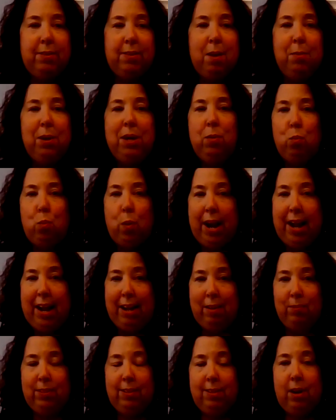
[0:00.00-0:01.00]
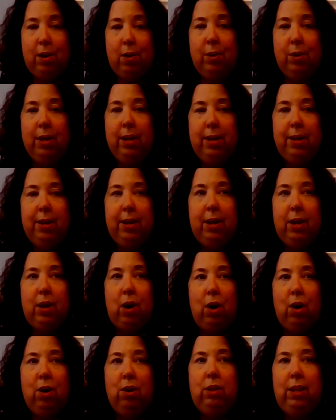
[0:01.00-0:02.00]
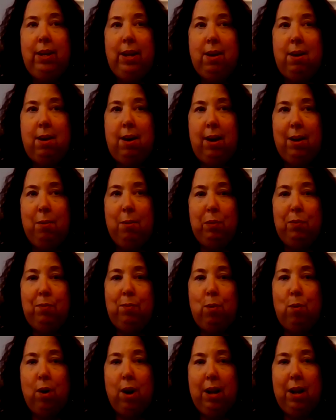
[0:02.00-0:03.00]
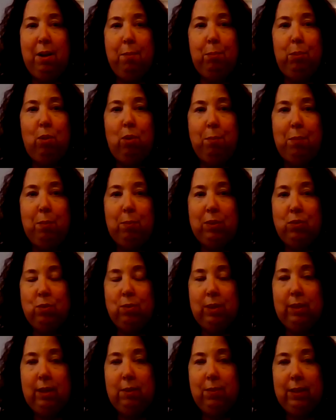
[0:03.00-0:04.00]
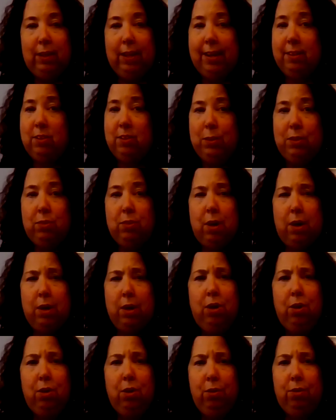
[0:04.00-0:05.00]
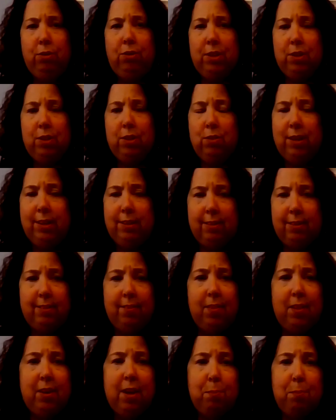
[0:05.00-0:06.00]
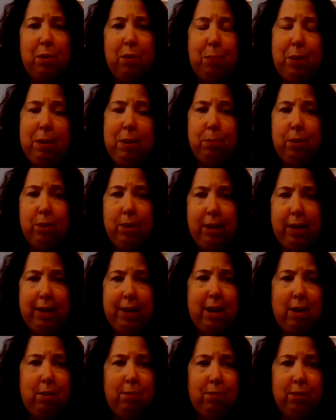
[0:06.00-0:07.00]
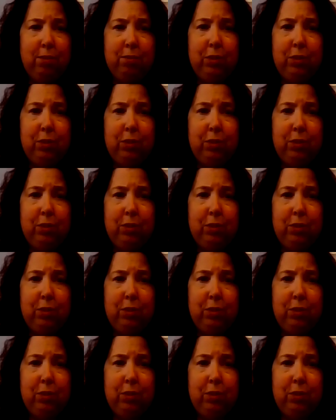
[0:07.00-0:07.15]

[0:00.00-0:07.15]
coming in waves. So early on, before unemployment was really released, we saw huge increases in the number of people needing help for